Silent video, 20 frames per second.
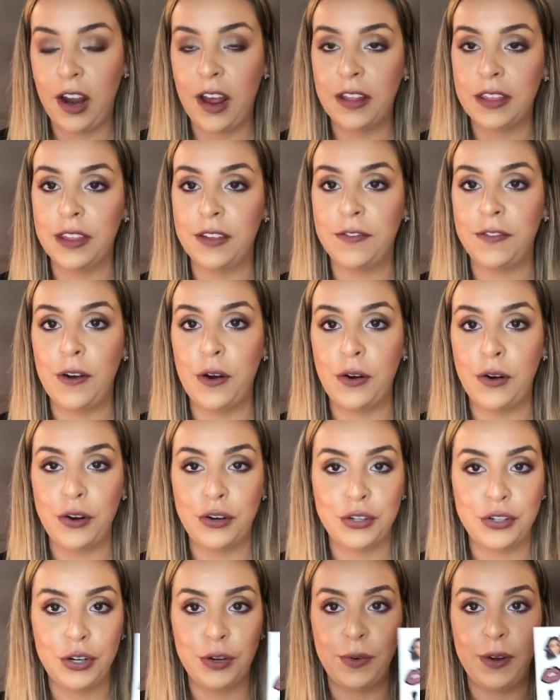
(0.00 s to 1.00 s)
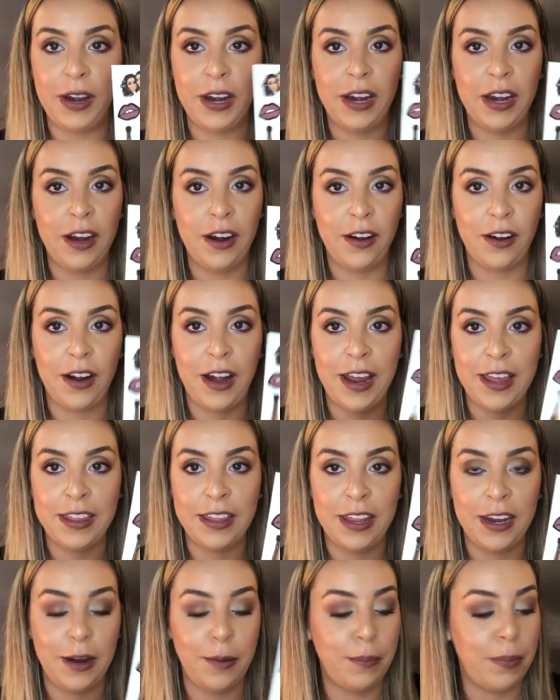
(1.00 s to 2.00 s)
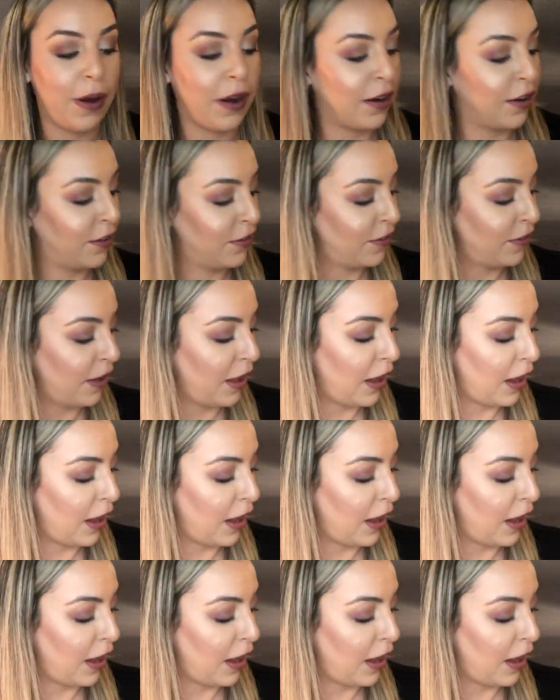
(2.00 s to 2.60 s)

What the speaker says: of the photo shoot right here, and then a bottle of